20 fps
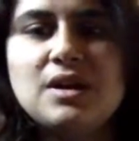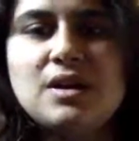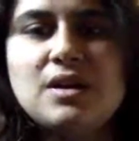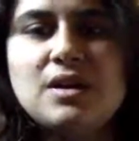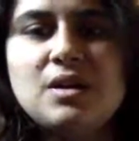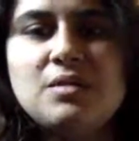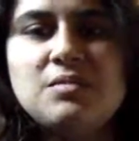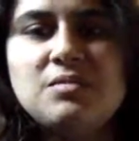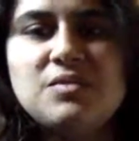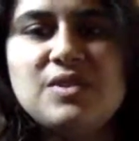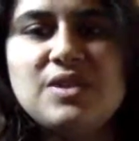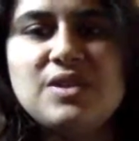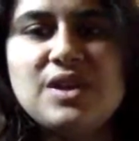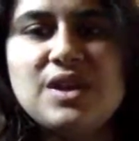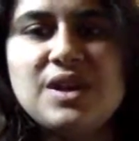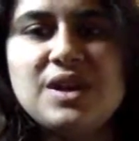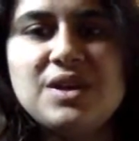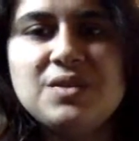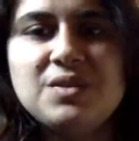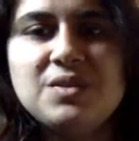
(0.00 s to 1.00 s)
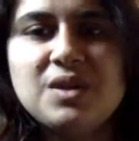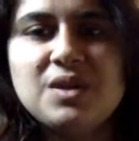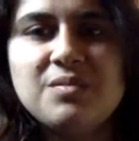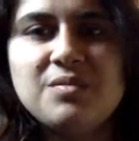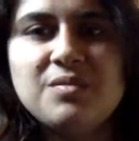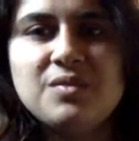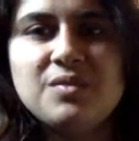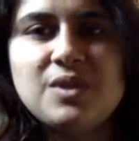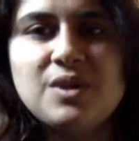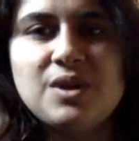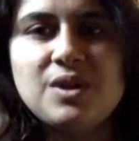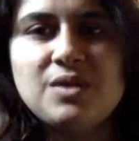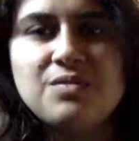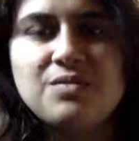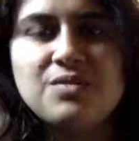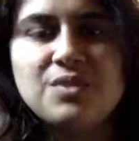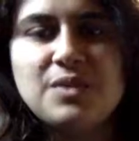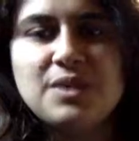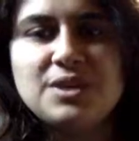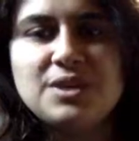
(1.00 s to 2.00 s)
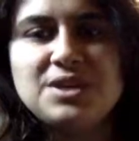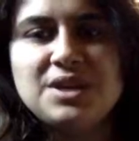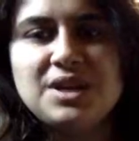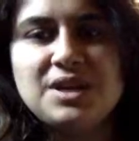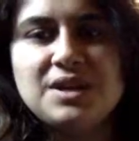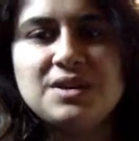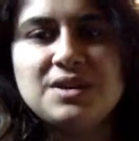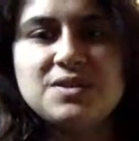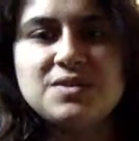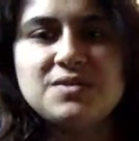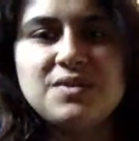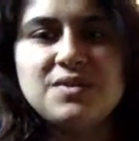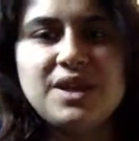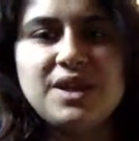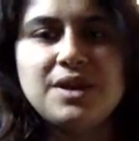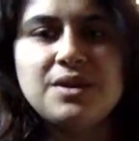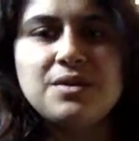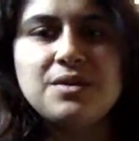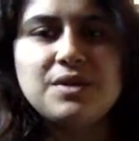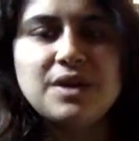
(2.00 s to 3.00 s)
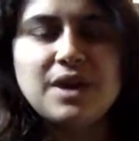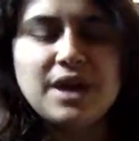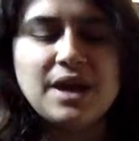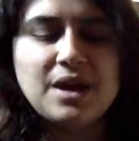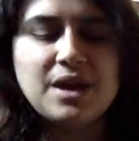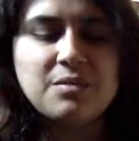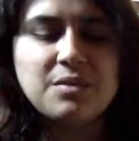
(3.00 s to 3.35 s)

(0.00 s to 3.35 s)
thank you for watching this video about